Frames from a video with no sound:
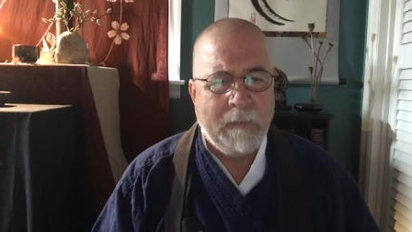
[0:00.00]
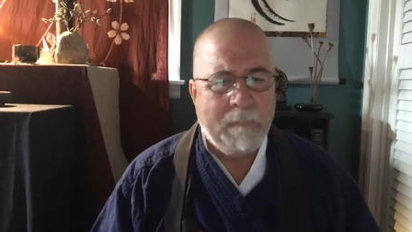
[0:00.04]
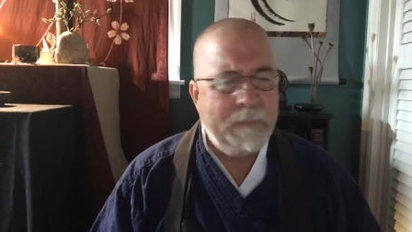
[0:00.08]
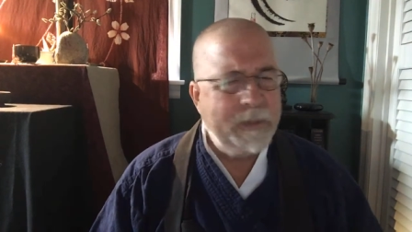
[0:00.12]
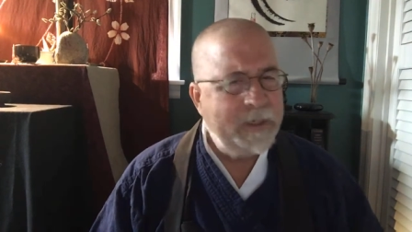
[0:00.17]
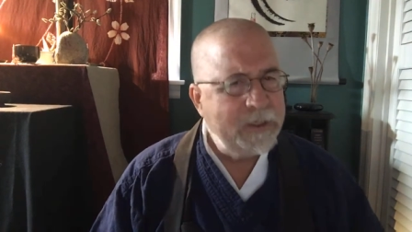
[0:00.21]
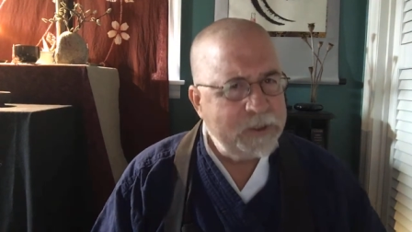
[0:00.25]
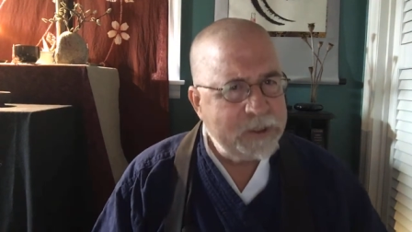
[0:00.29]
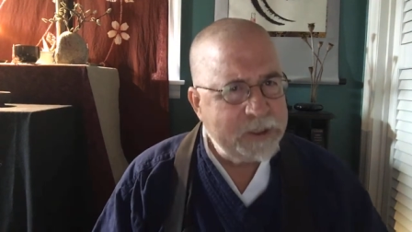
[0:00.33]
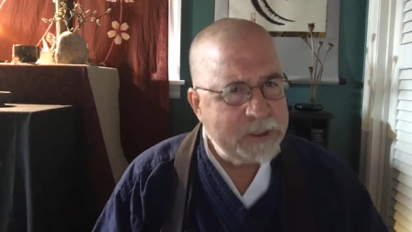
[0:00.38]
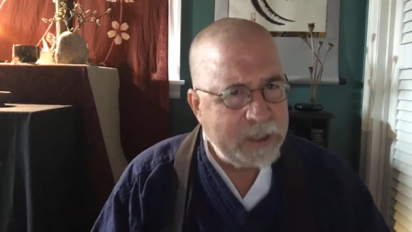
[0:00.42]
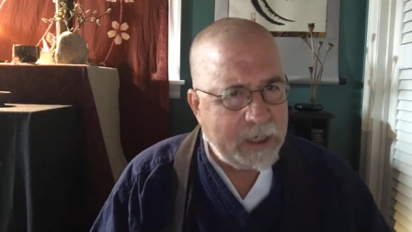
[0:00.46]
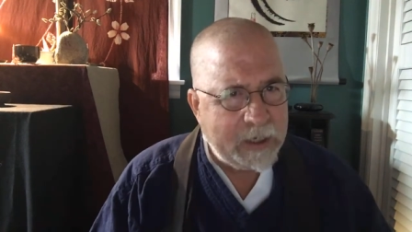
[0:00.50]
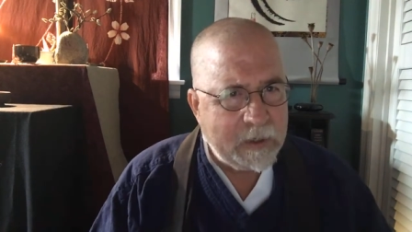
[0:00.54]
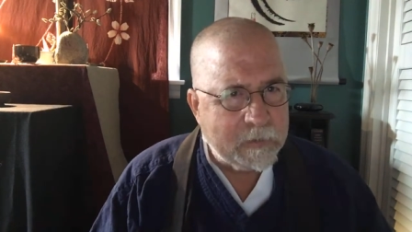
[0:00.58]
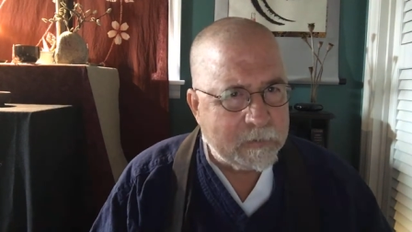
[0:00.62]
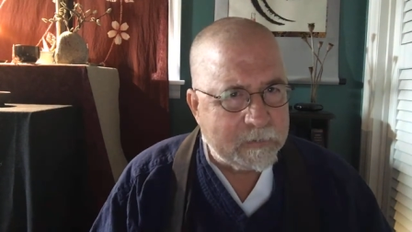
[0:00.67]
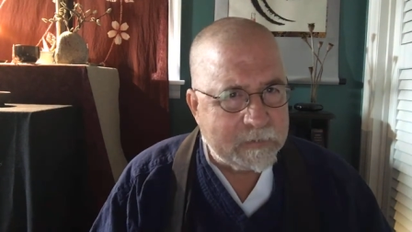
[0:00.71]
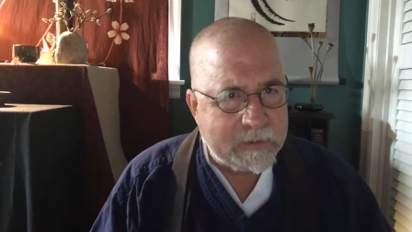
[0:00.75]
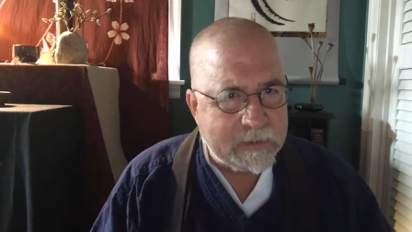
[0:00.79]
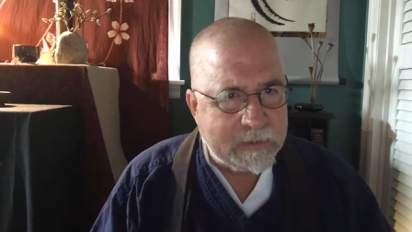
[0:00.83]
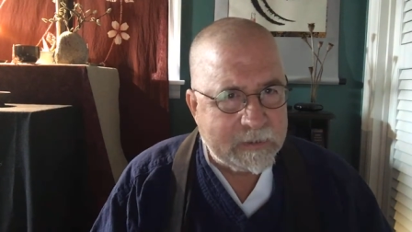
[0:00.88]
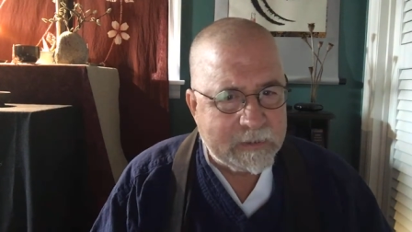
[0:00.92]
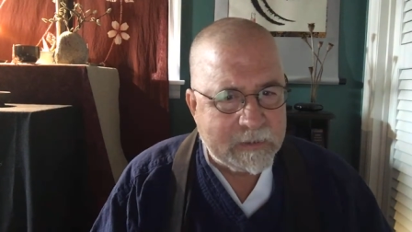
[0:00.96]
But a
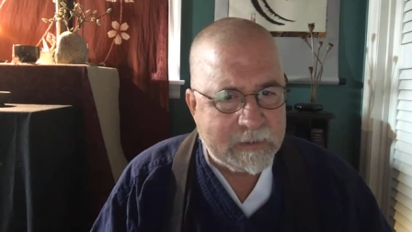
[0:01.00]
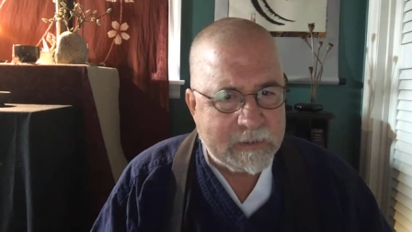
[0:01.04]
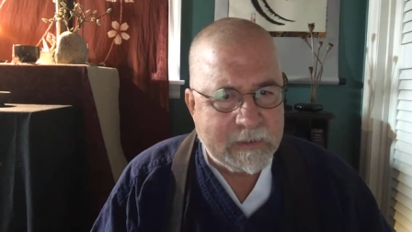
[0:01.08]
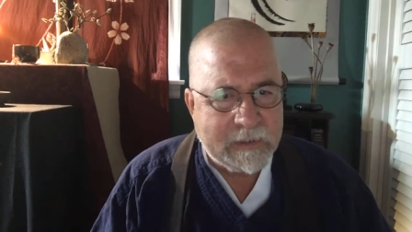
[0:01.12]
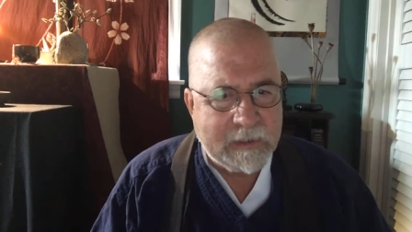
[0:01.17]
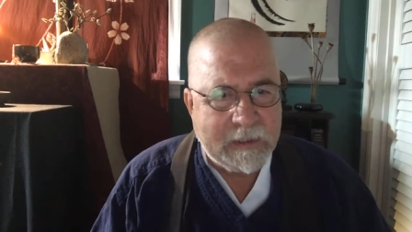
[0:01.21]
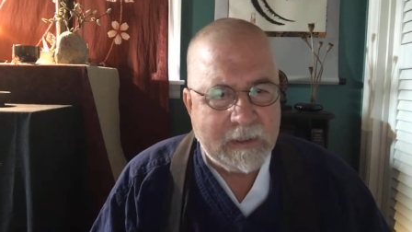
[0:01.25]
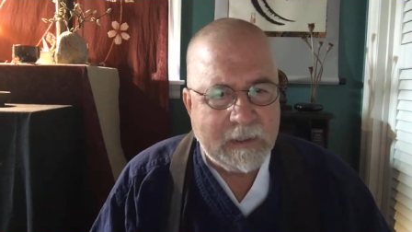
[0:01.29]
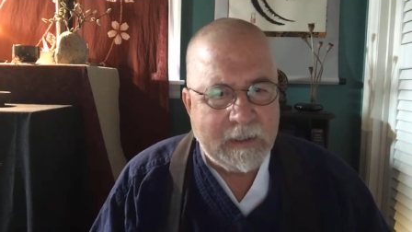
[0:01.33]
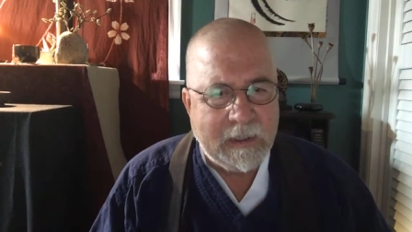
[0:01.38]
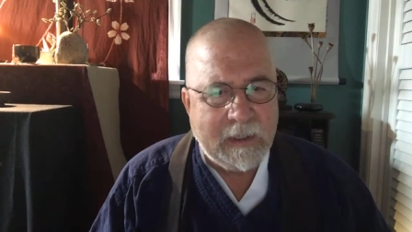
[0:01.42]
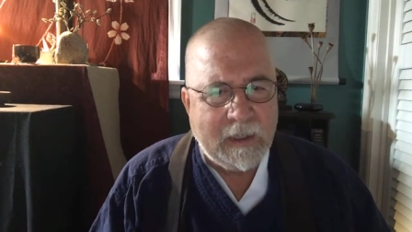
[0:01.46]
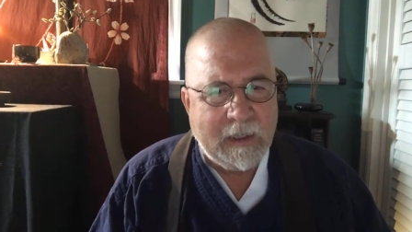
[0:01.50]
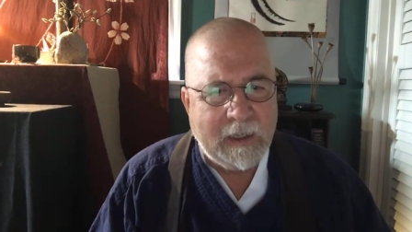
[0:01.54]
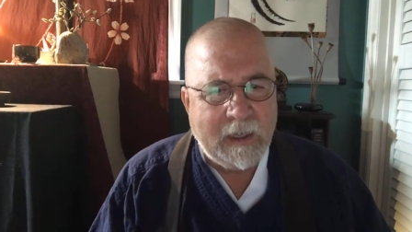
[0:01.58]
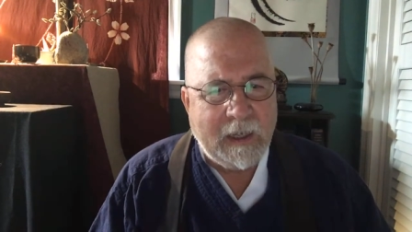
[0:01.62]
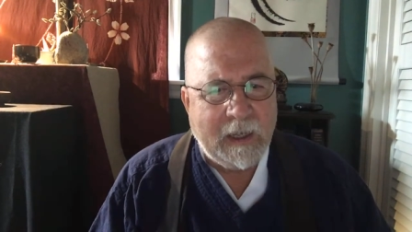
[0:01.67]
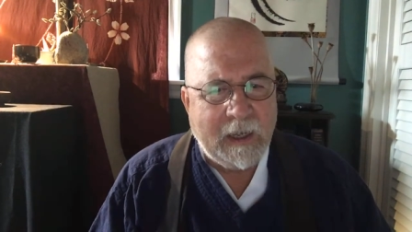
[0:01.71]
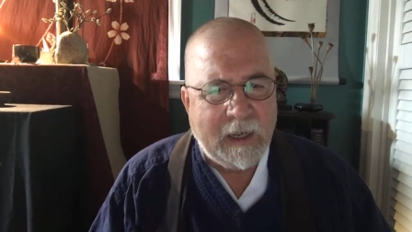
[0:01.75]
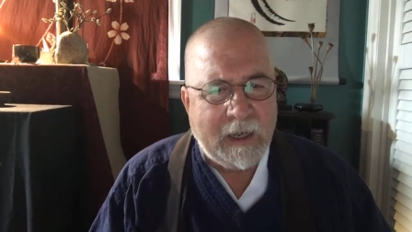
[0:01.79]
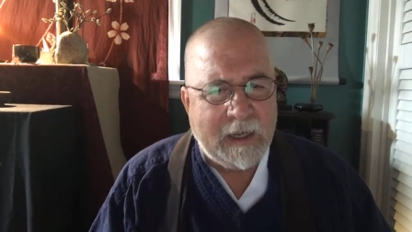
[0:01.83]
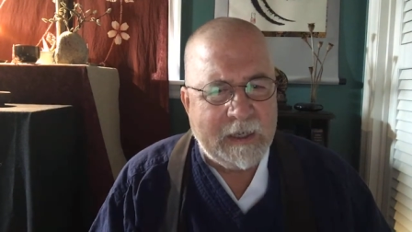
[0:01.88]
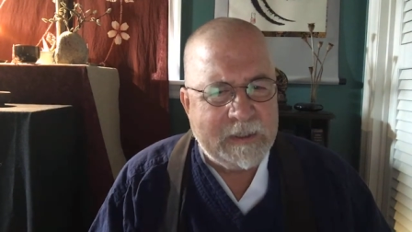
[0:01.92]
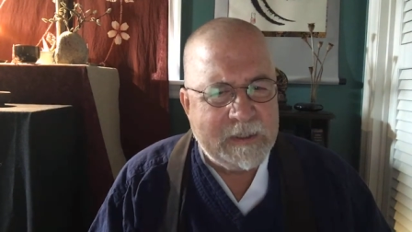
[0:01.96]
shout,
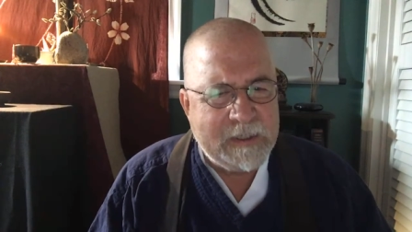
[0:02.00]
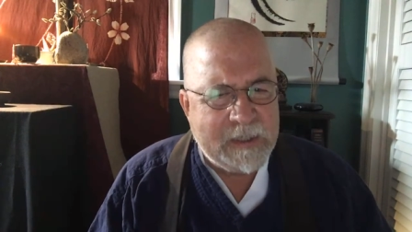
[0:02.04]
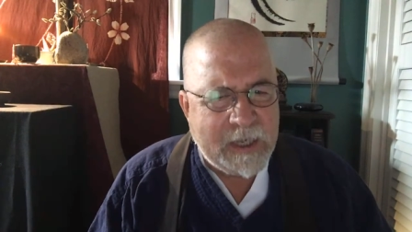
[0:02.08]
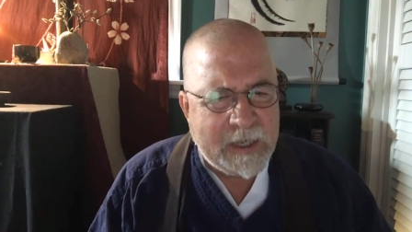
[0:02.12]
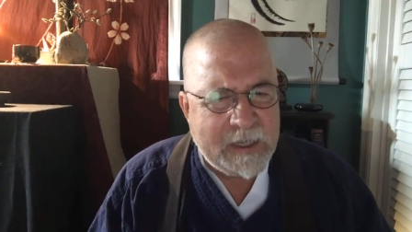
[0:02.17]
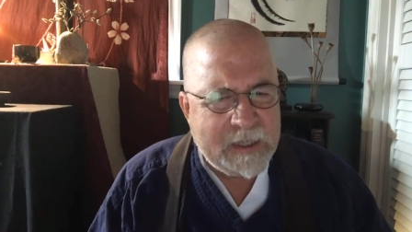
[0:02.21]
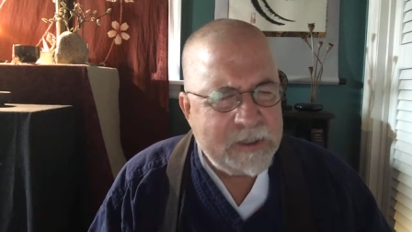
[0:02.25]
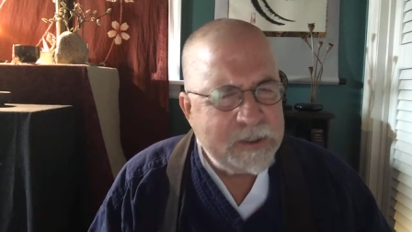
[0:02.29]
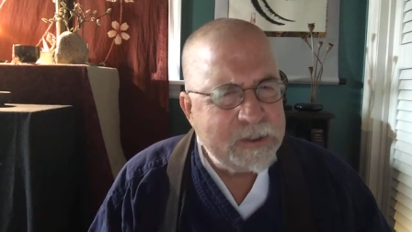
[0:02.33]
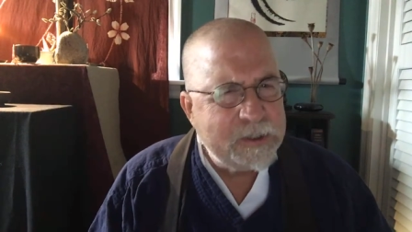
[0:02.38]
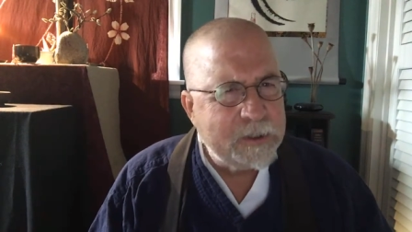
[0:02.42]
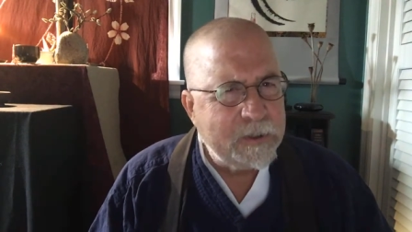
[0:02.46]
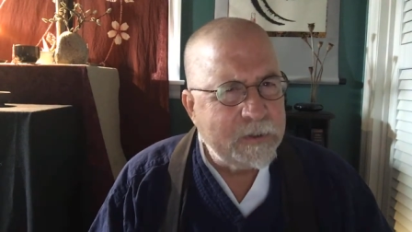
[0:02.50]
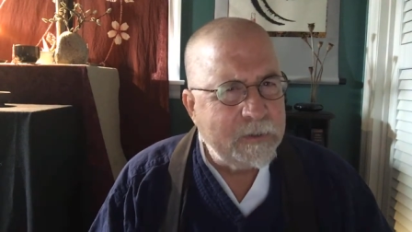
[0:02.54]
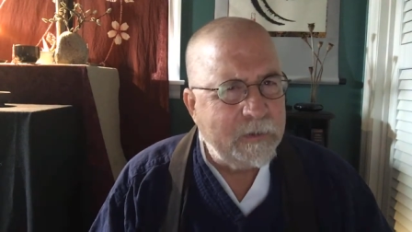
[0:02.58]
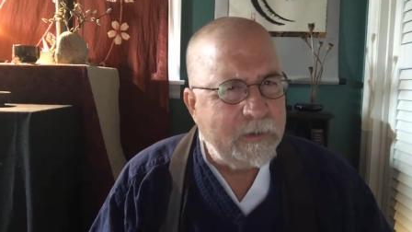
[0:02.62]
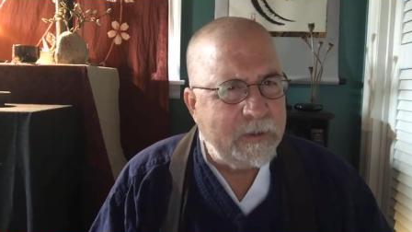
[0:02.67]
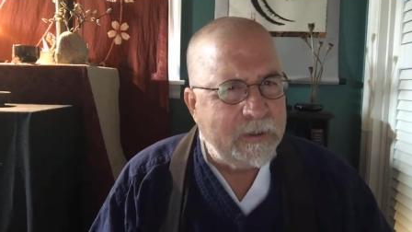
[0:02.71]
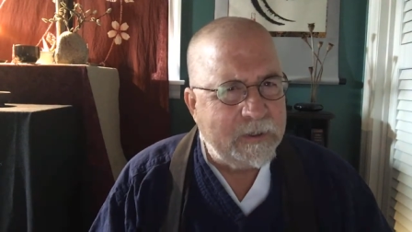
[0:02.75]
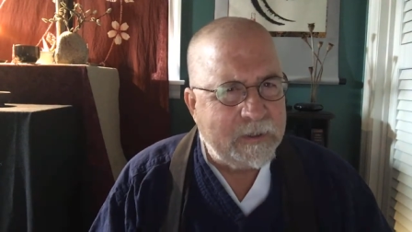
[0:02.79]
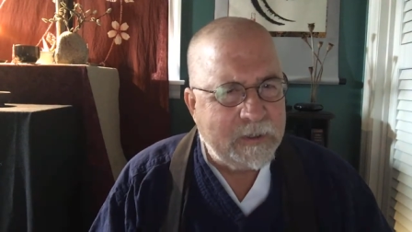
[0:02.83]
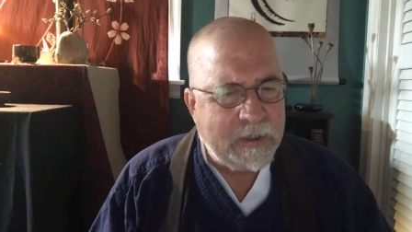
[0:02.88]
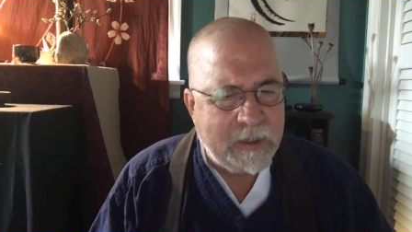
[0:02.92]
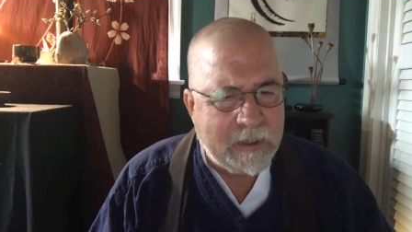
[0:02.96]
a teisho
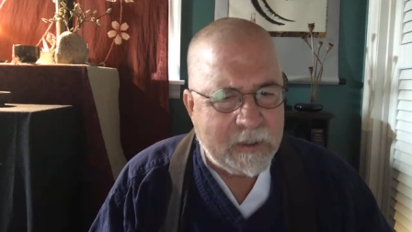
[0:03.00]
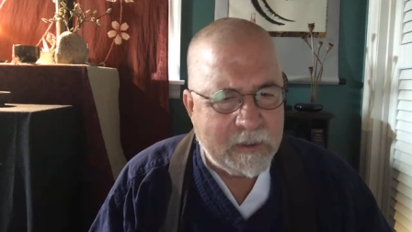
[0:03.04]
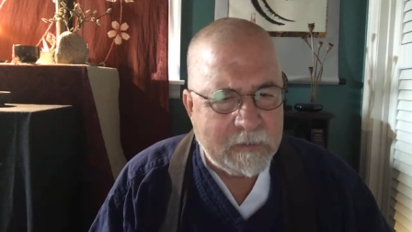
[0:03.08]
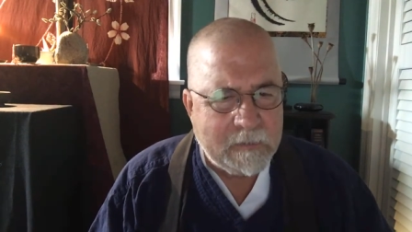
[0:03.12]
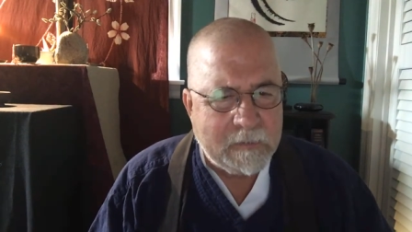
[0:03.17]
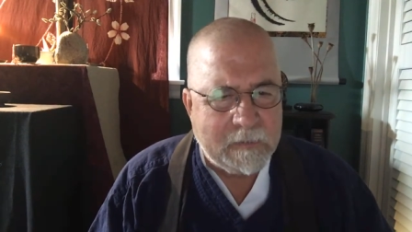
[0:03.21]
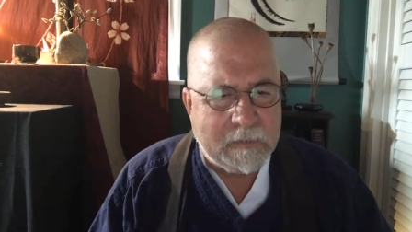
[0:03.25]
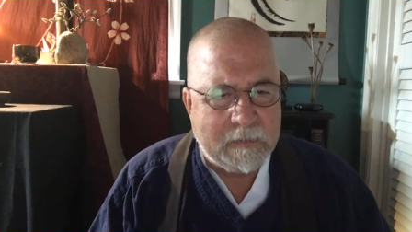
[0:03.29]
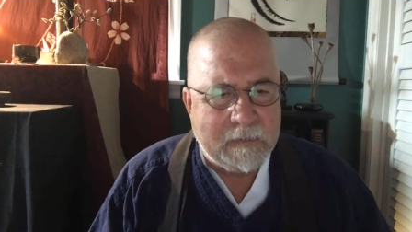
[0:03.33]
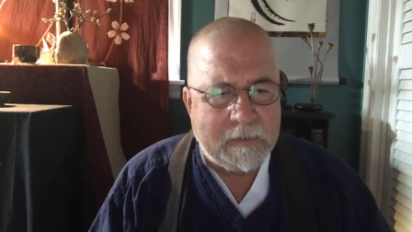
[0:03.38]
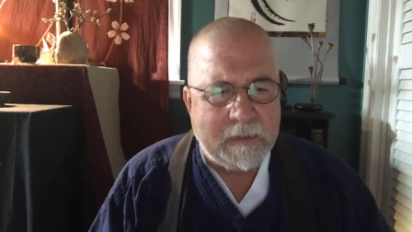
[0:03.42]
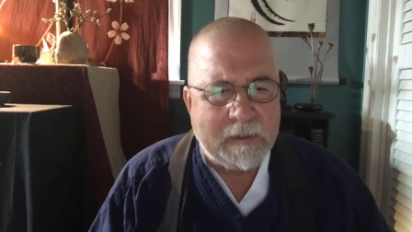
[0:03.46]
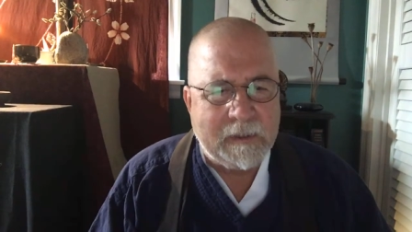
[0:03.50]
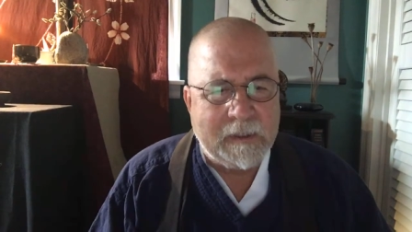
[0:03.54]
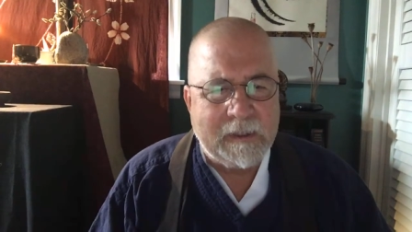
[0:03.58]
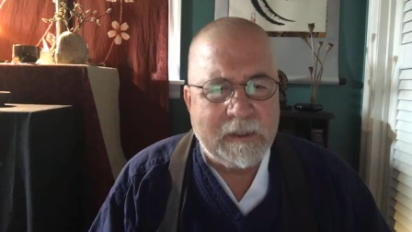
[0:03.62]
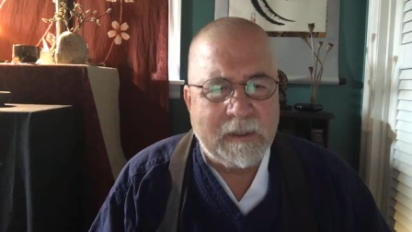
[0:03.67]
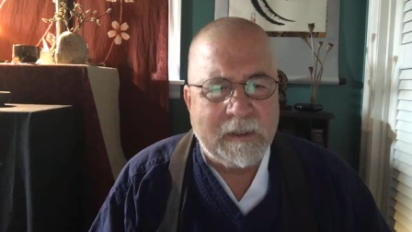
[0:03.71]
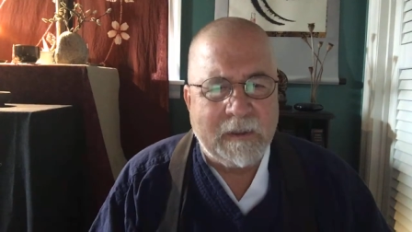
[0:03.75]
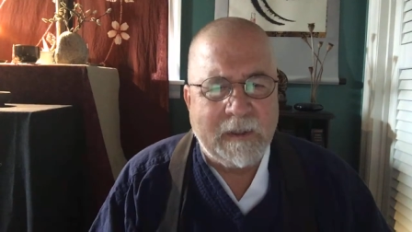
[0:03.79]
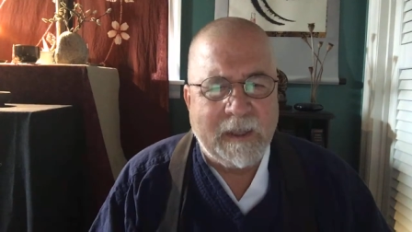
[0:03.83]
that kills,